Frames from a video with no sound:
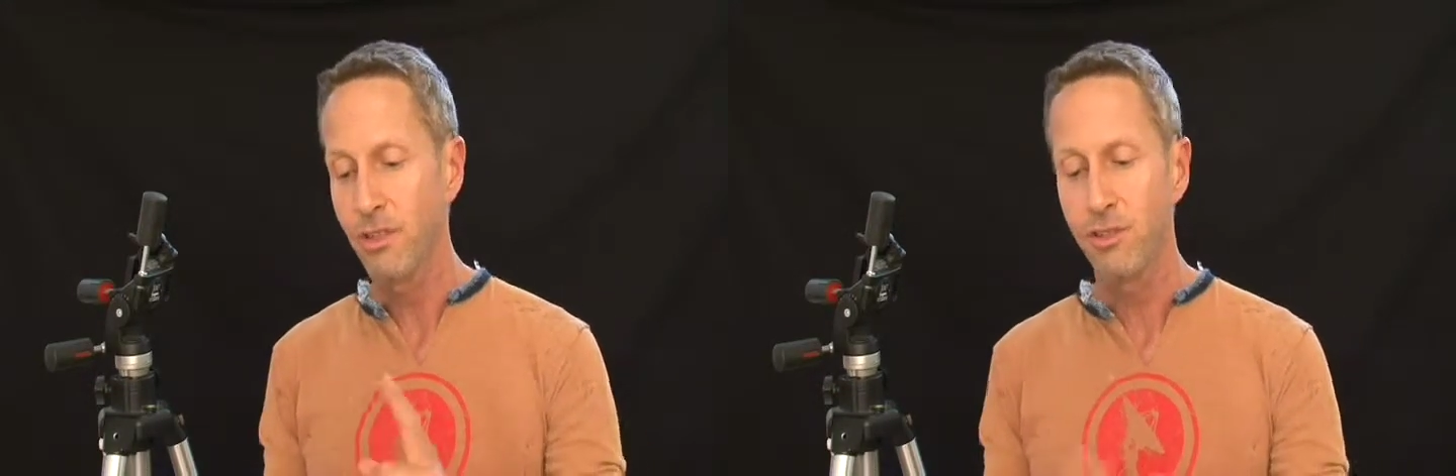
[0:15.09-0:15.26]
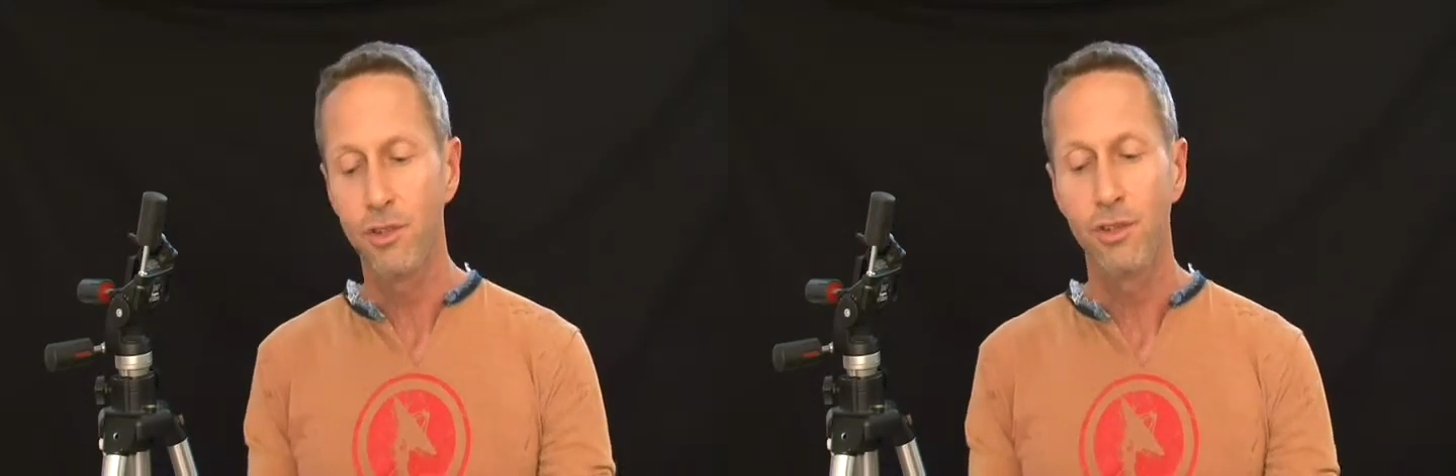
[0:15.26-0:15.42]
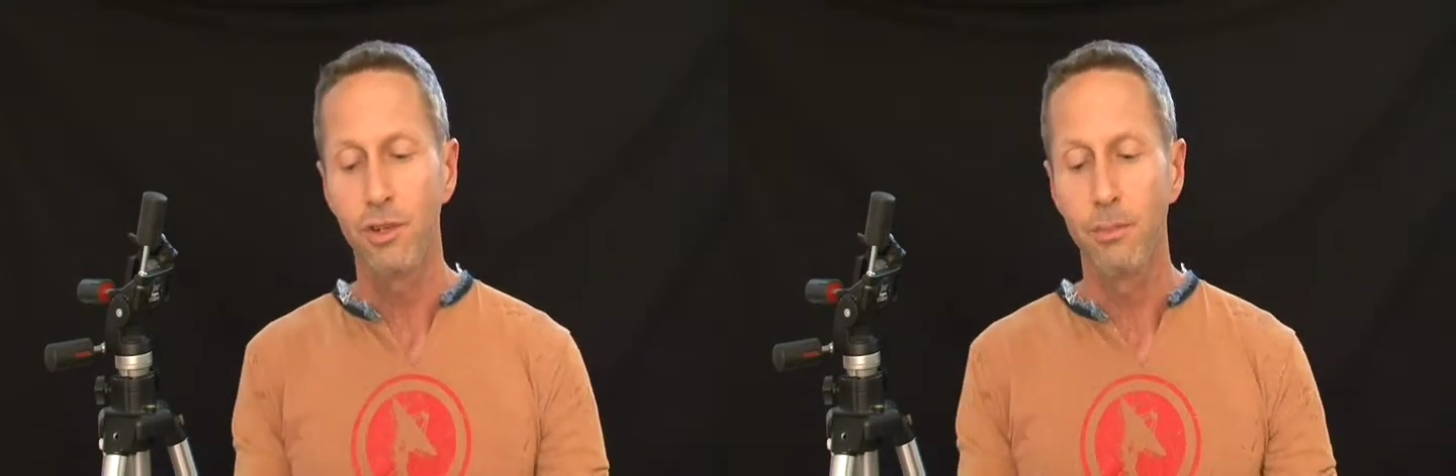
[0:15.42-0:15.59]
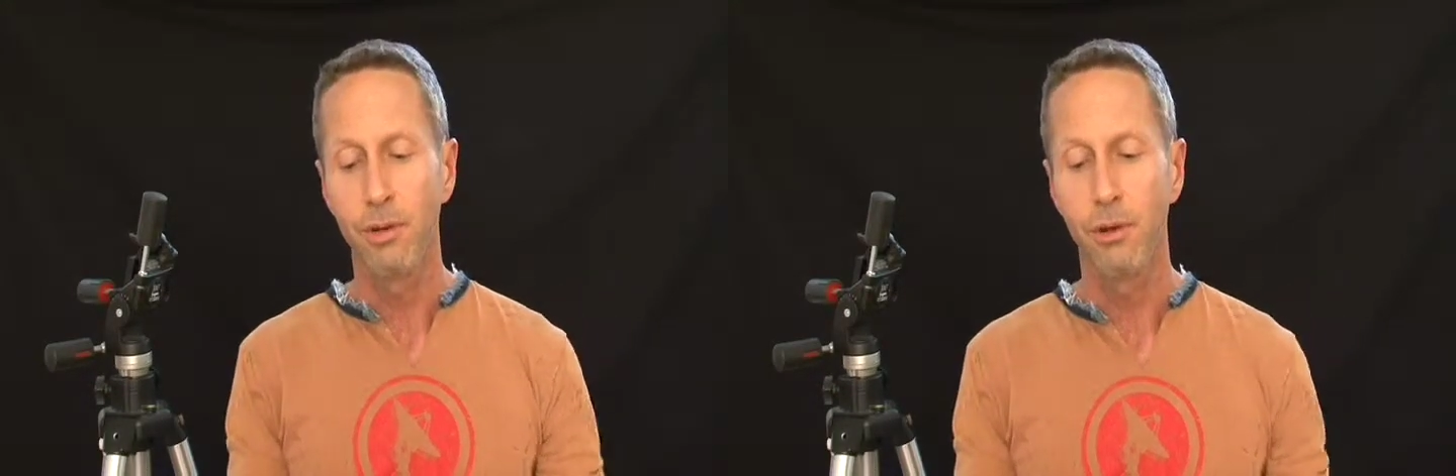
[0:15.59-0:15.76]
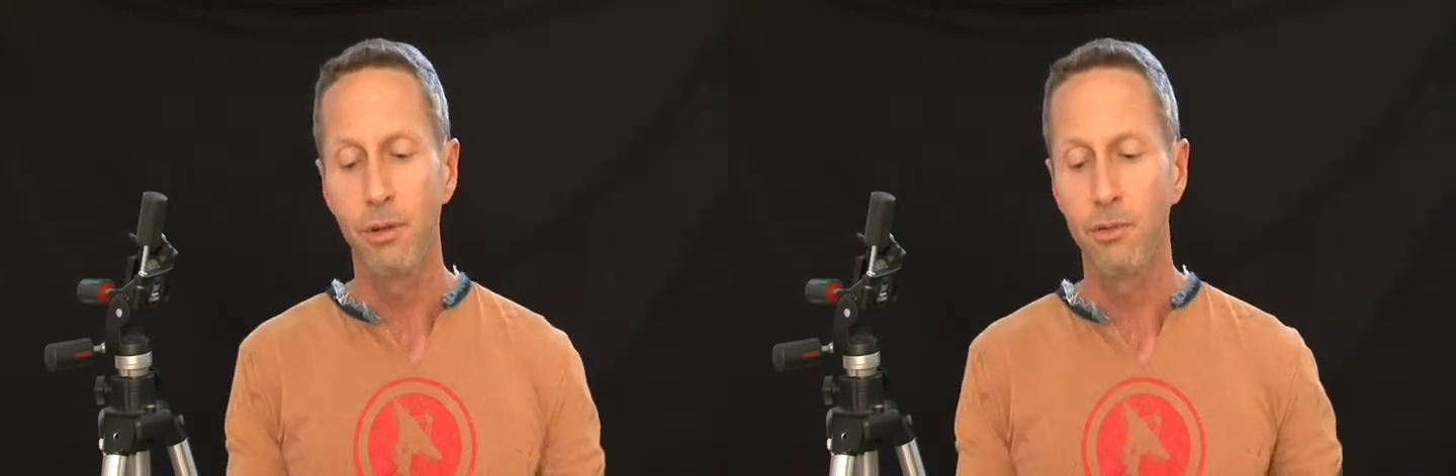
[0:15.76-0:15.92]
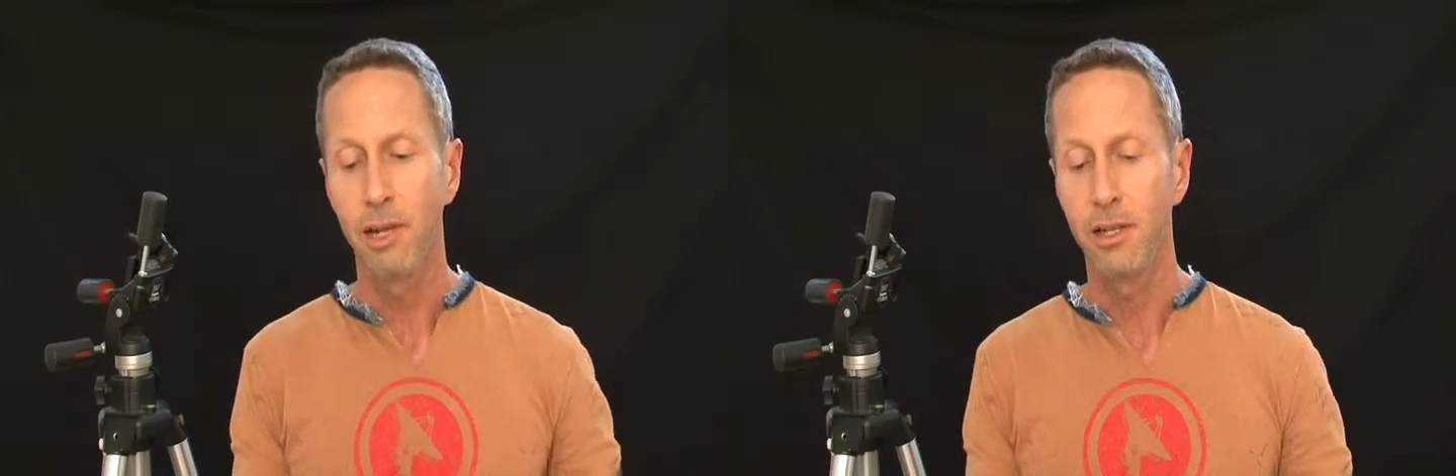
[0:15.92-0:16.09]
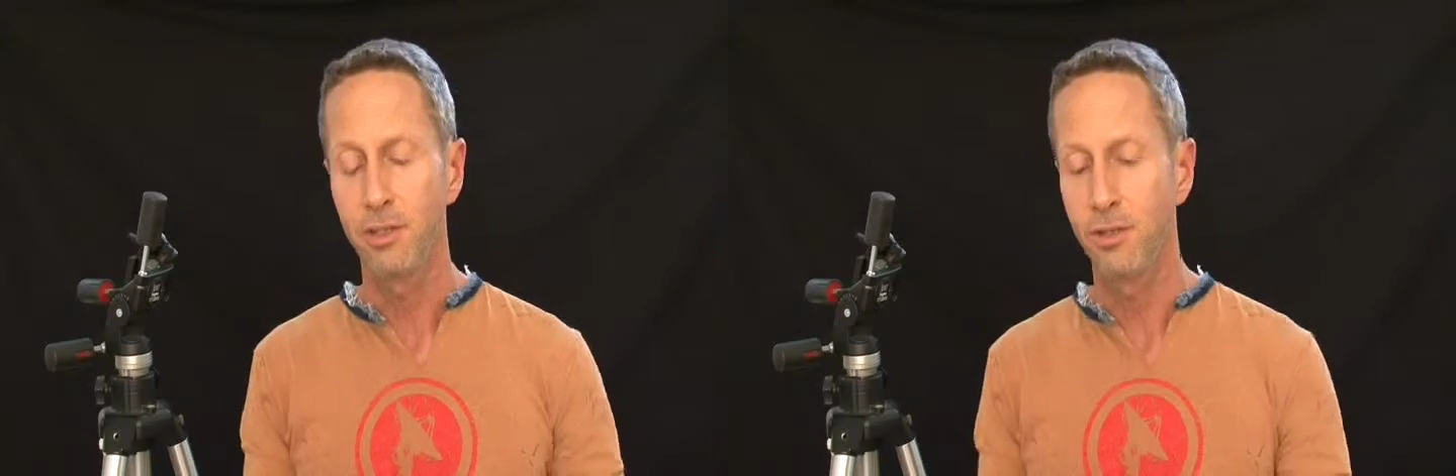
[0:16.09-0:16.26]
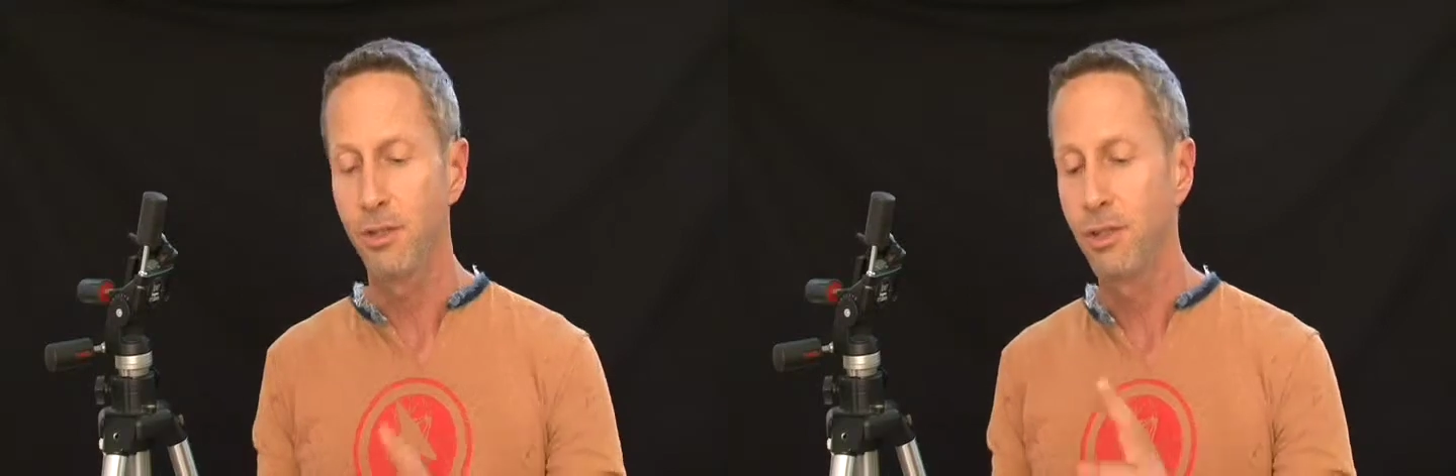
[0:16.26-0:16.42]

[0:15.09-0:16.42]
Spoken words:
circular polarizer,